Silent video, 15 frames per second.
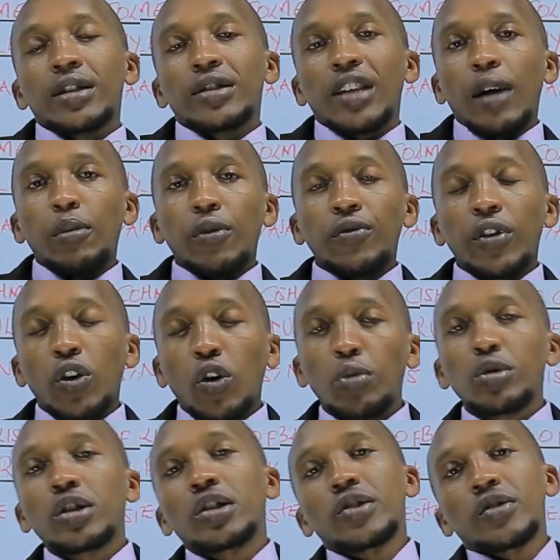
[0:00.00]
Some of the
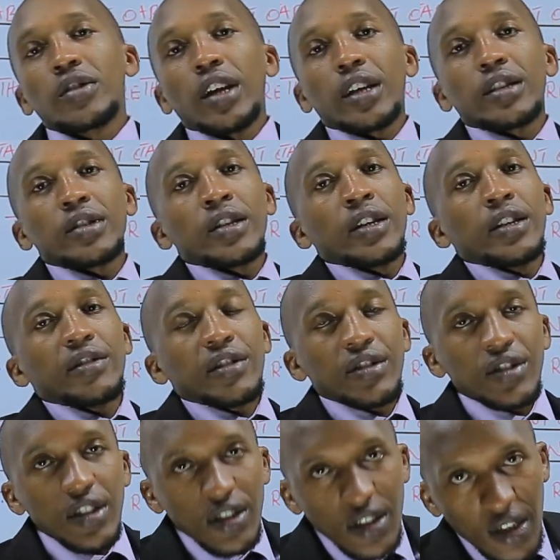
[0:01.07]
communities that
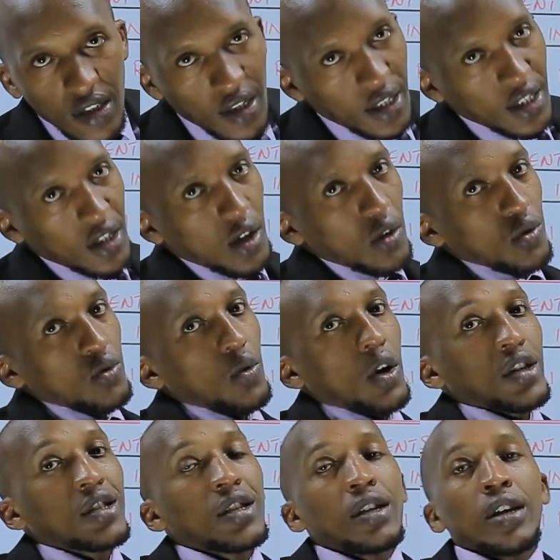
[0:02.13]
resisted include
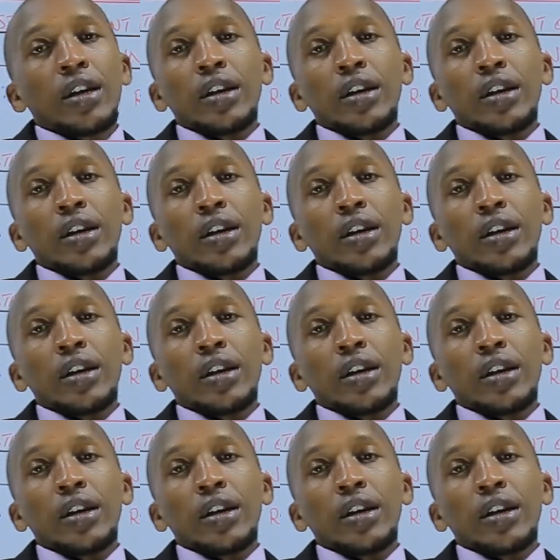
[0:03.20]
what?